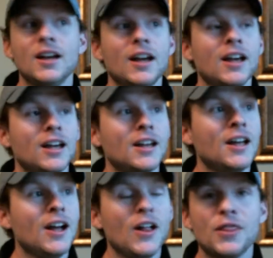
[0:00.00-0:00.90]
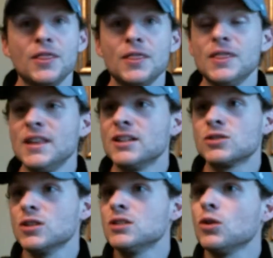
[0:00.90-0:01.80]
And
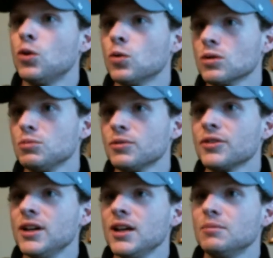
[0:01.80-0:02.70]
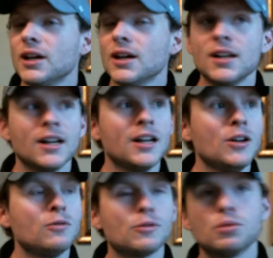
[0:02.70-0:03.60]
it's a horrible thing, man. And I
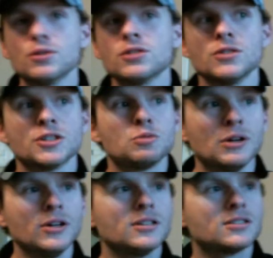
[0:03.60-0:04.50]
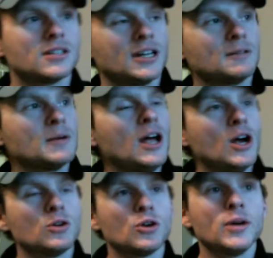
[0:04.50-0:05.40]
know from personal experience, like
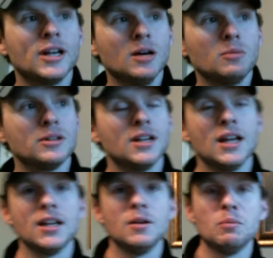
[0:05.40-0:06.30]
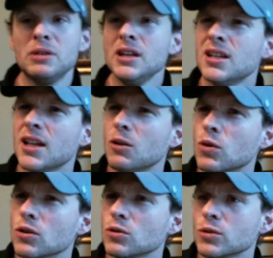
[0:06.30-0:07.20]
growing up and being in that
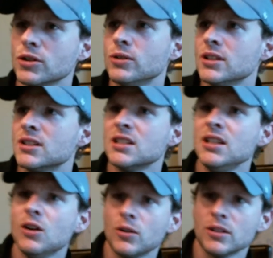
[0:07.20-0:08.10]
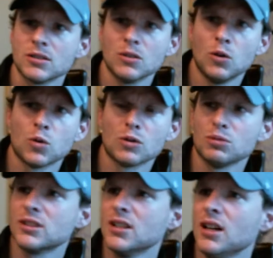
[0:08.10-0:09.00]
world where you can see all this horrible
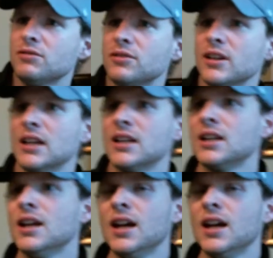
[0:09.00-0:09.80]
stuff and